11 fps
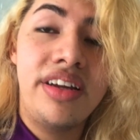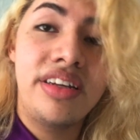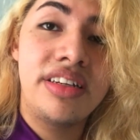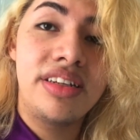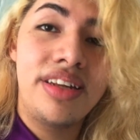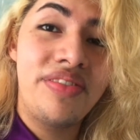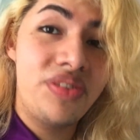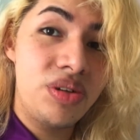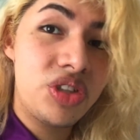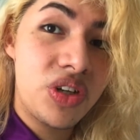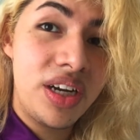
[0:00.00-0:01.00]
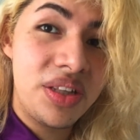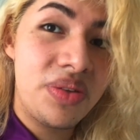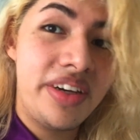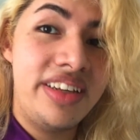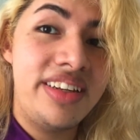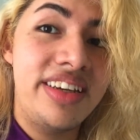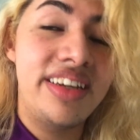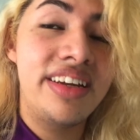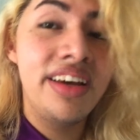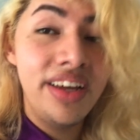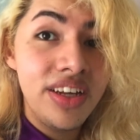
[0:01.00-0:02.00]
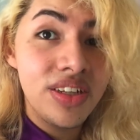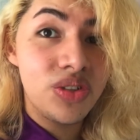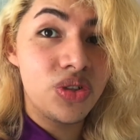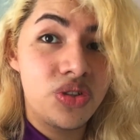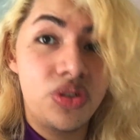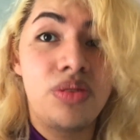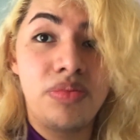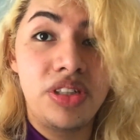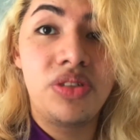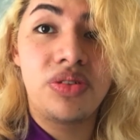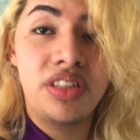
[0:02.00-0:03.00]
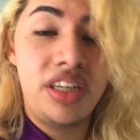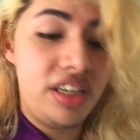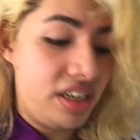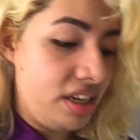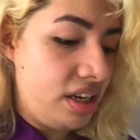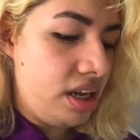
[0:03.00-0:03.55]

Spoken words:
and if you're trying to heal it, you shouldn't be using it.